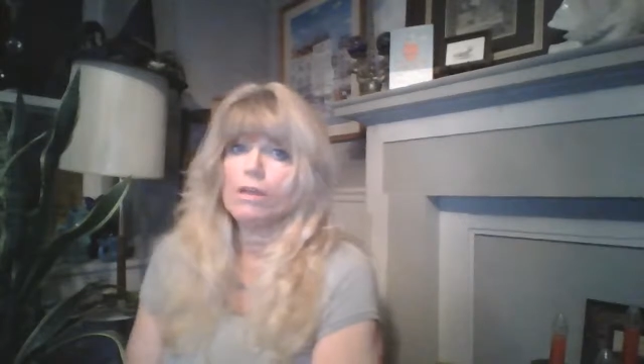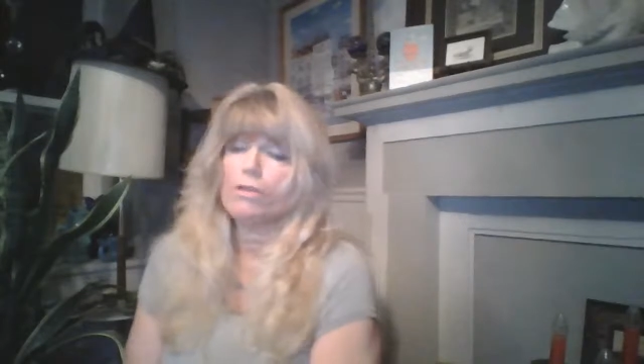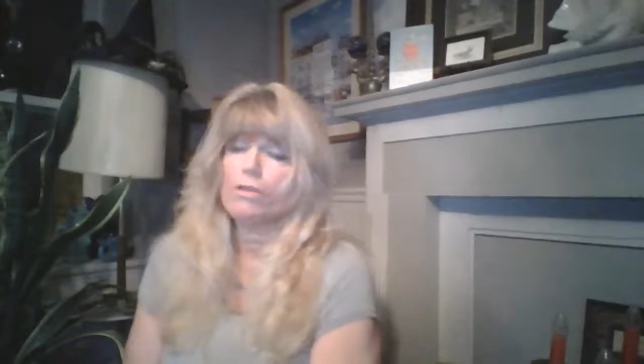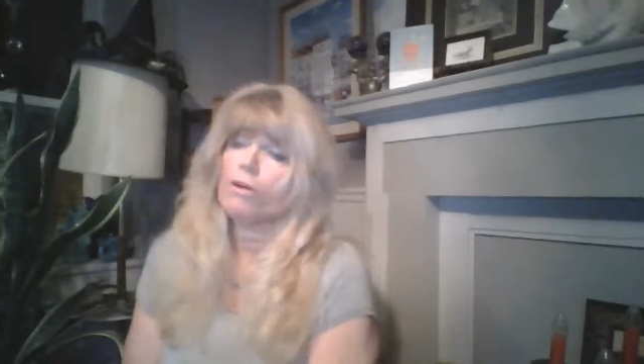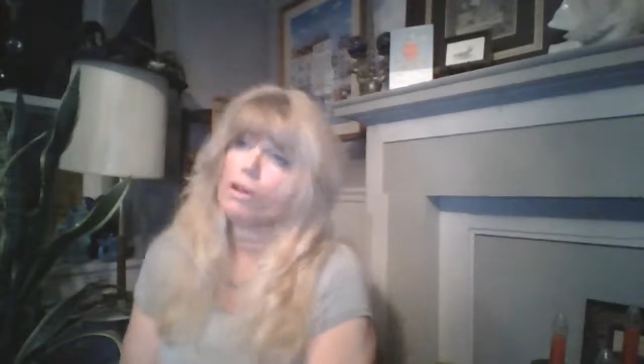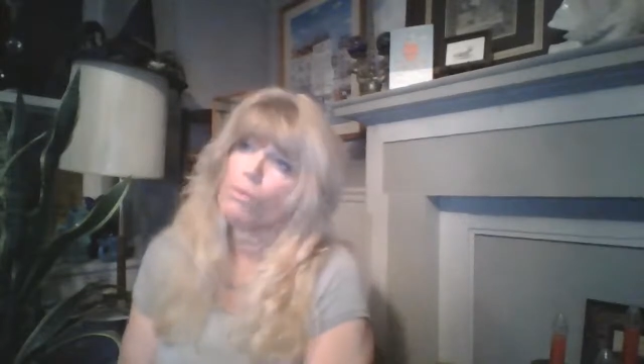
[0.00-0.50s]

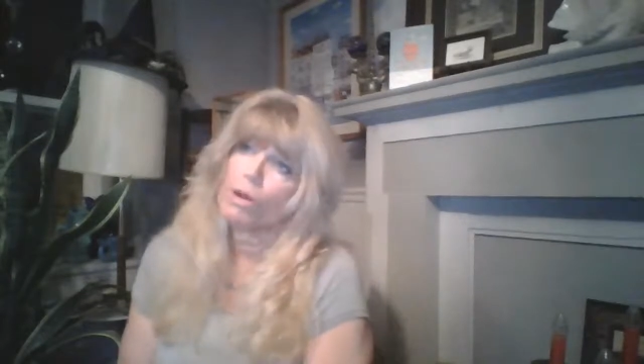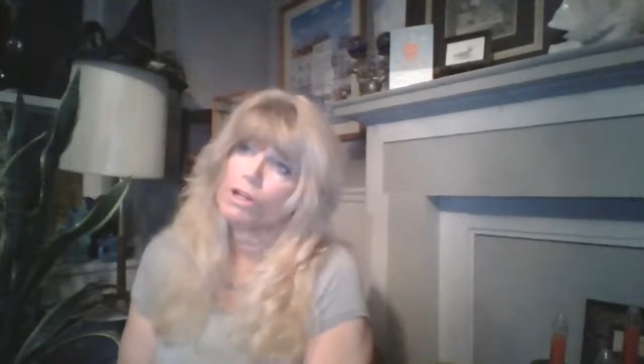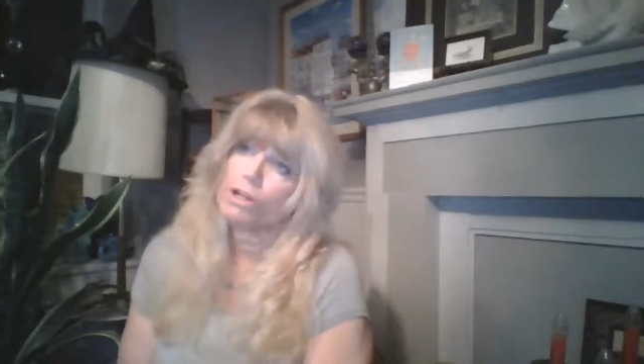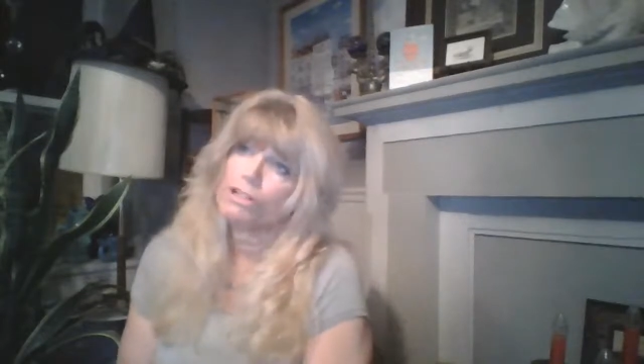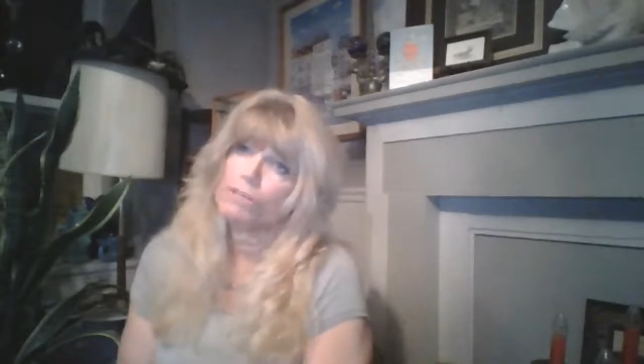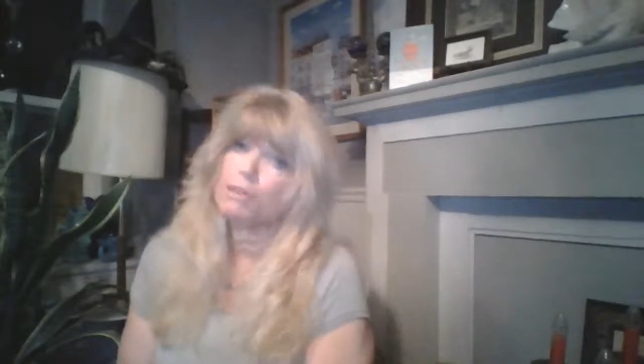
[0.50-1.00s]
thought I
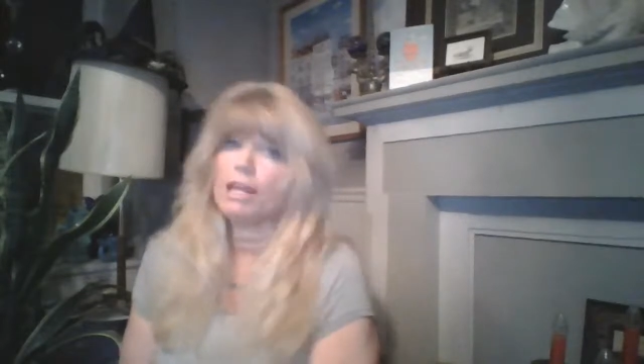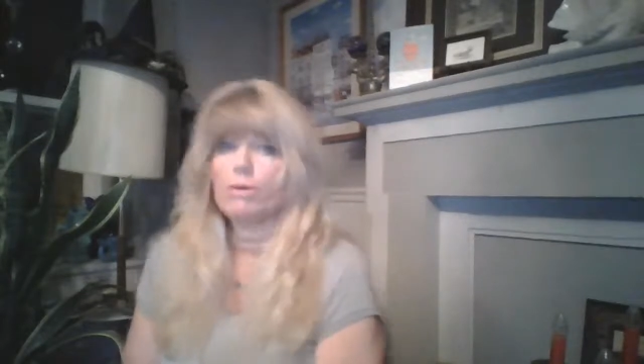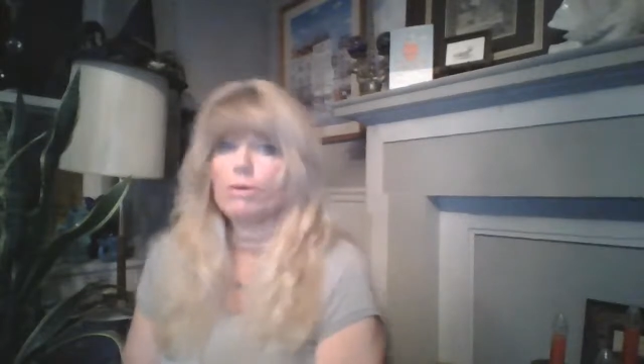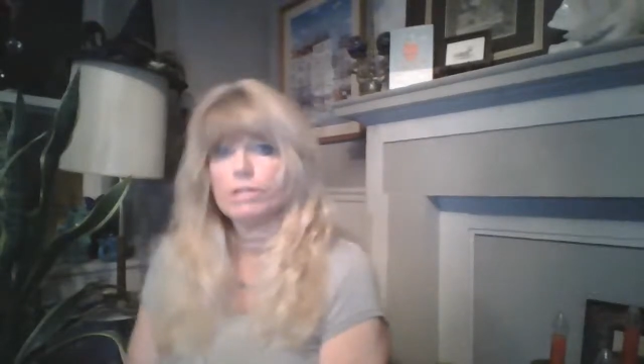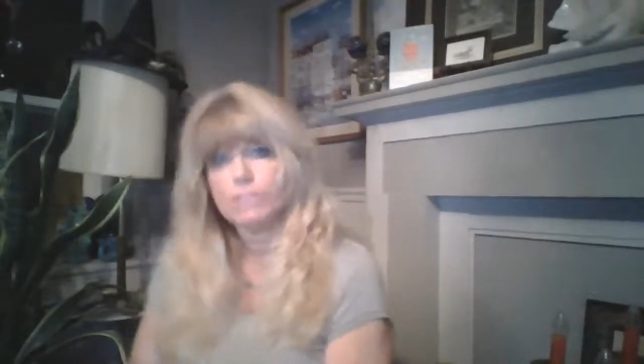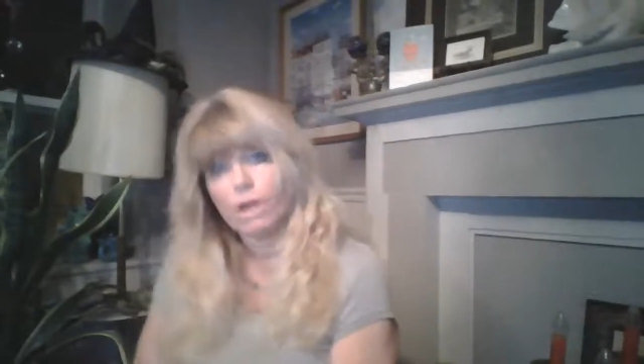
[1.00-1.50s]
wanted to, but
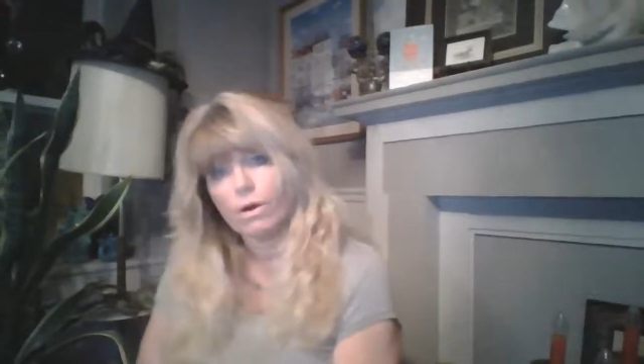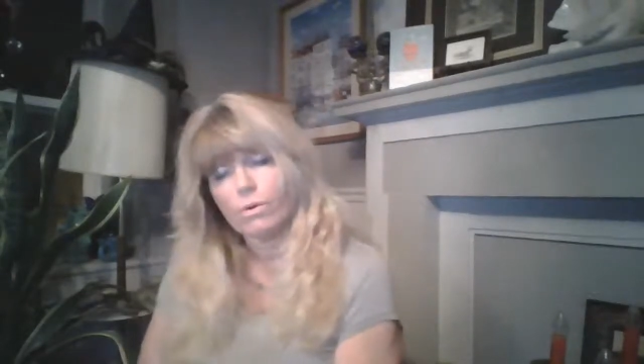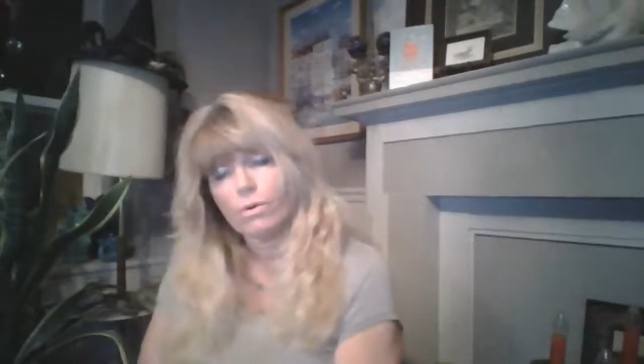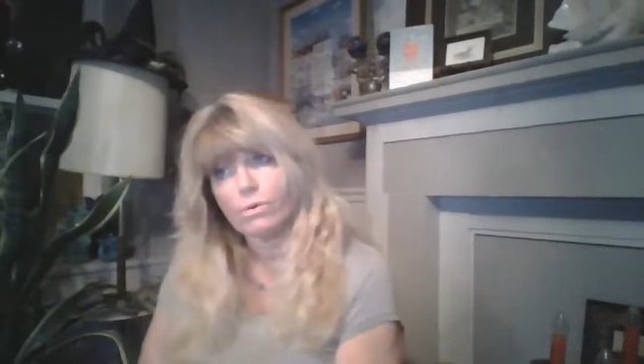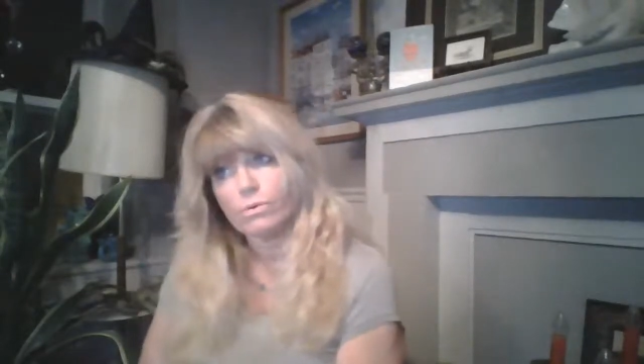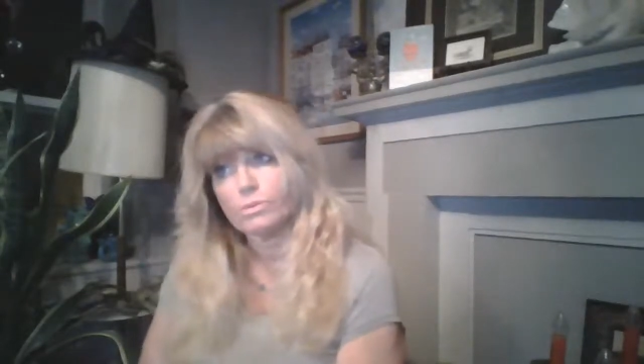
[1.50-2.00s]
now I
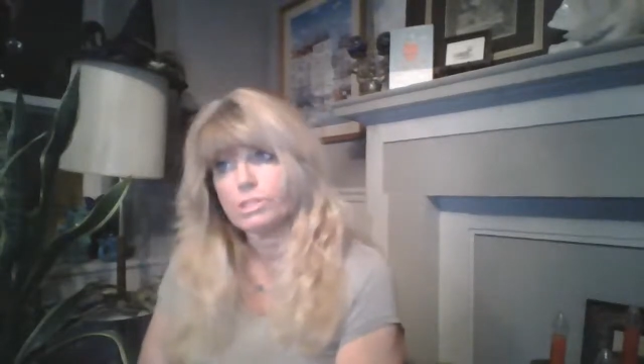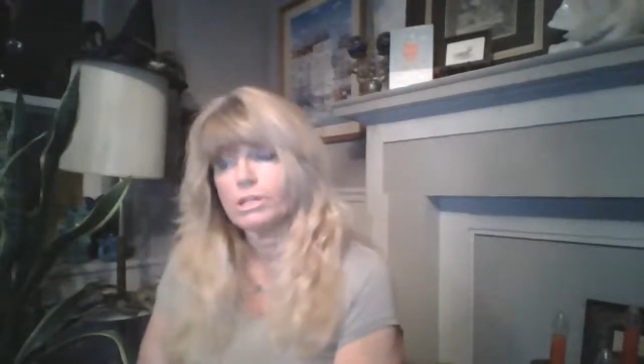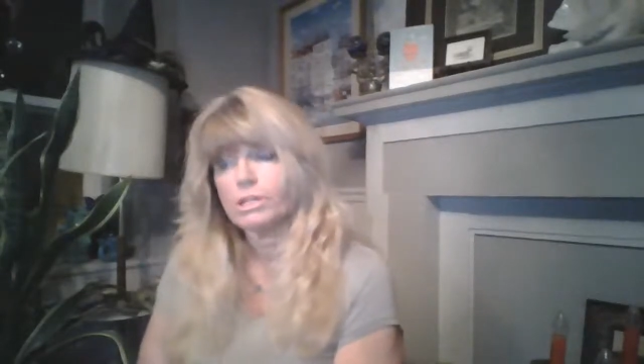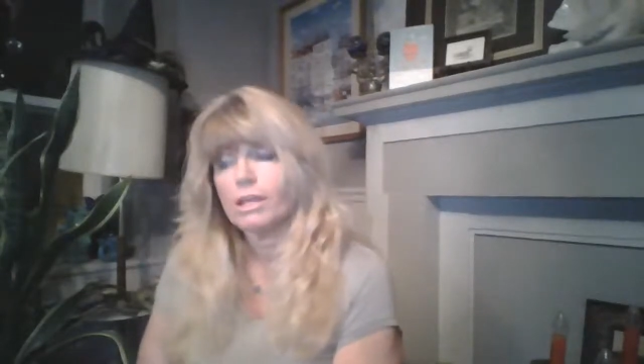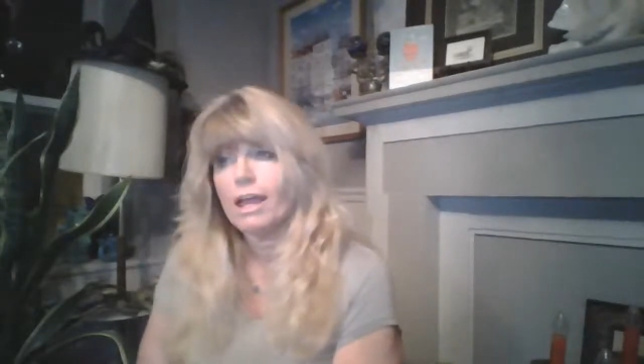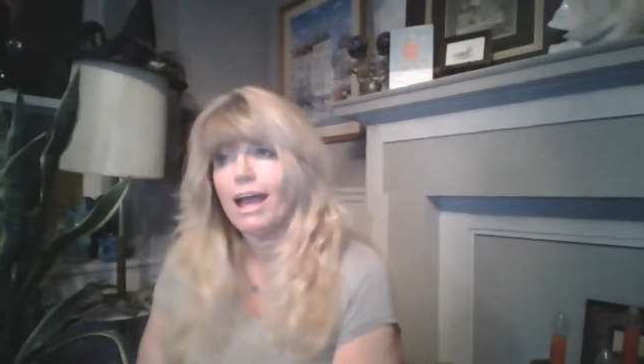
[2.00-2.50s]
don't.
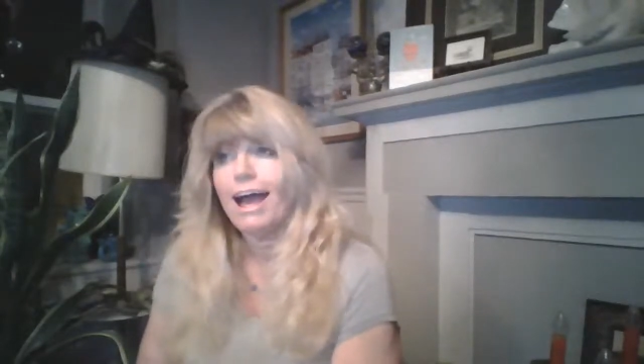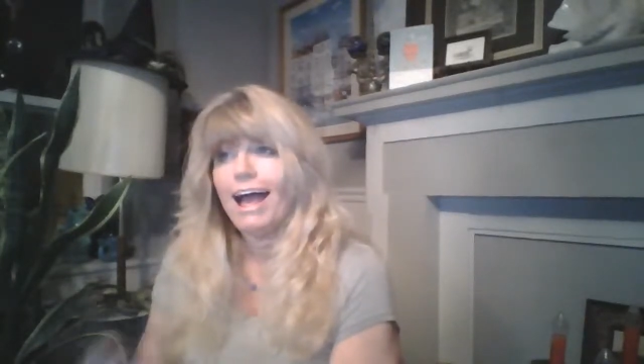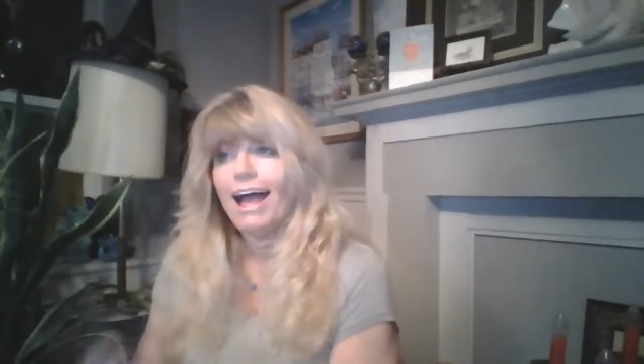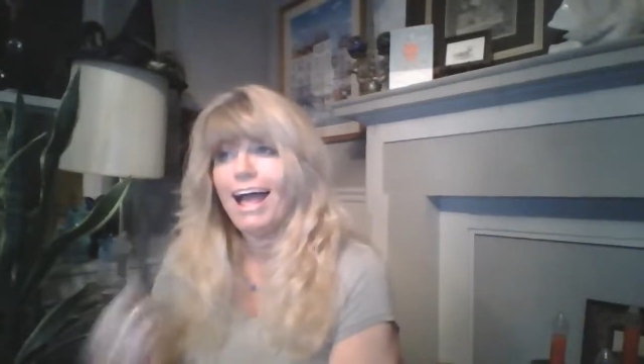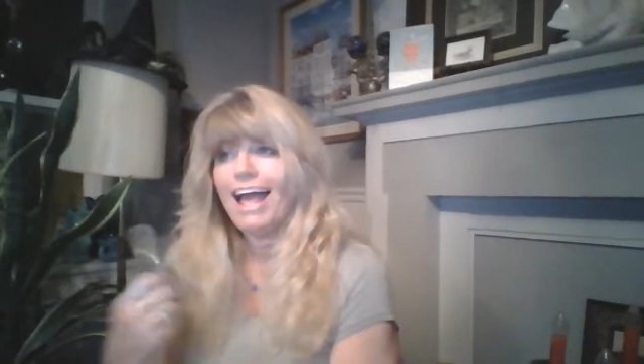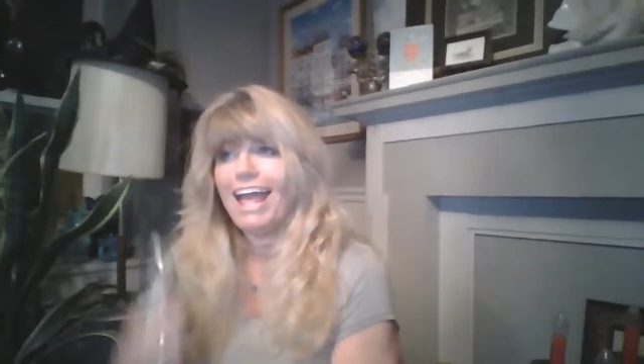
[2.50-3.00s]

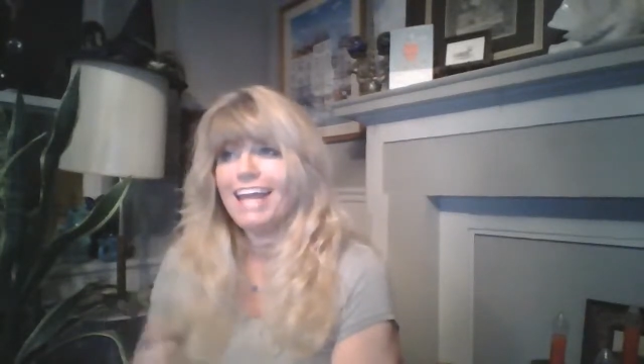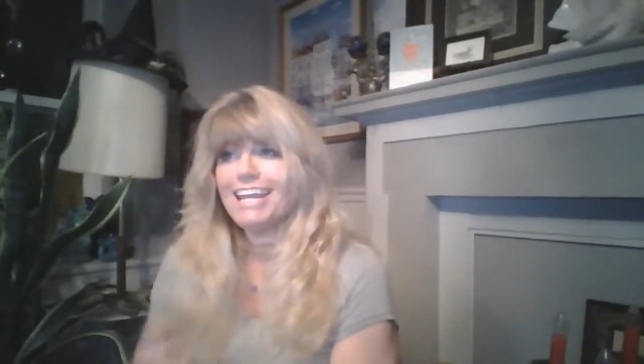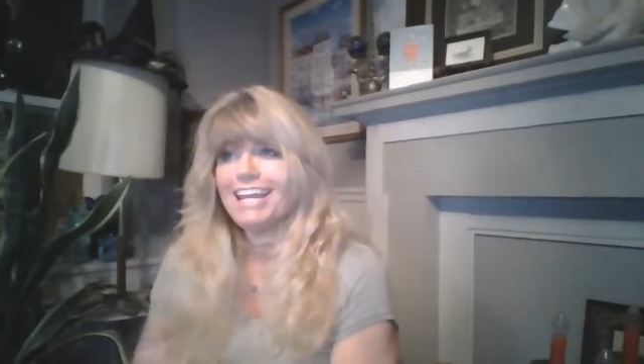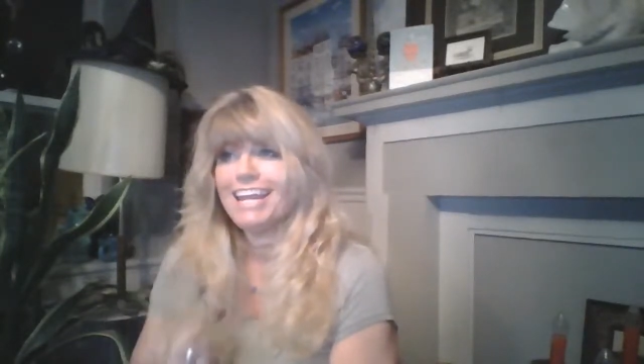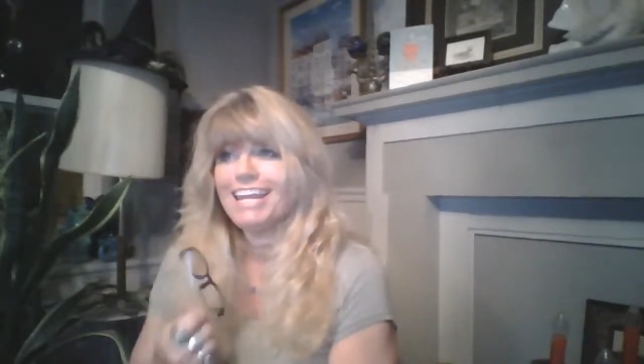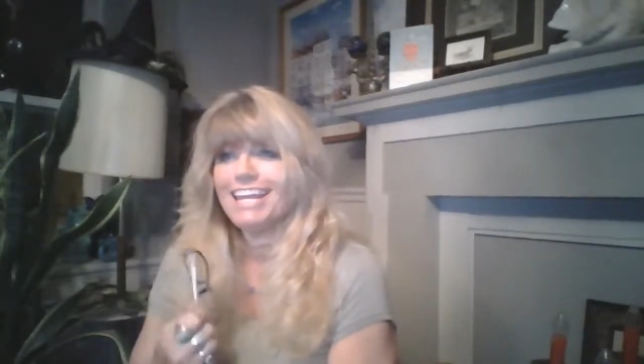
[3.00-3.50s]
And
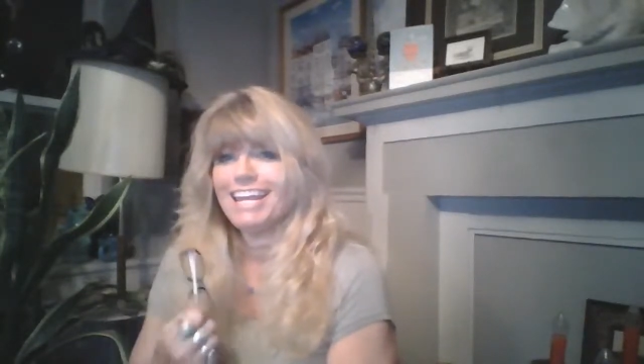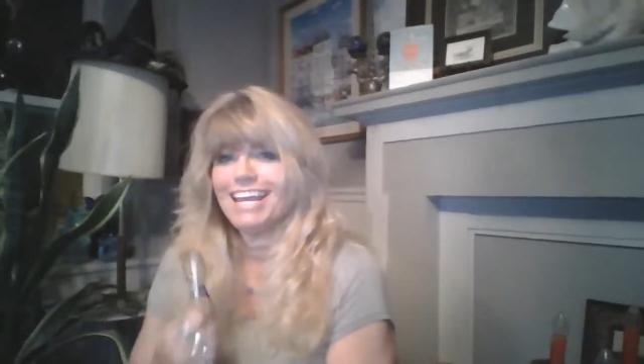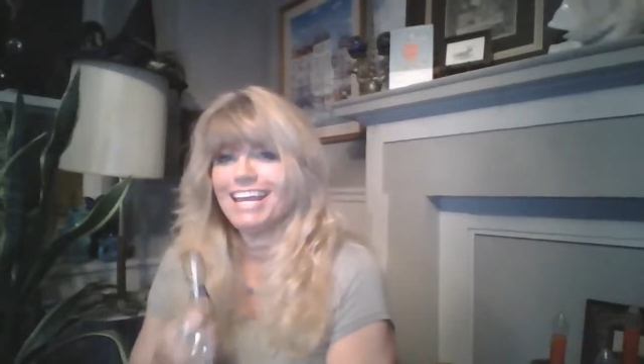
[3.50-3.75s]
I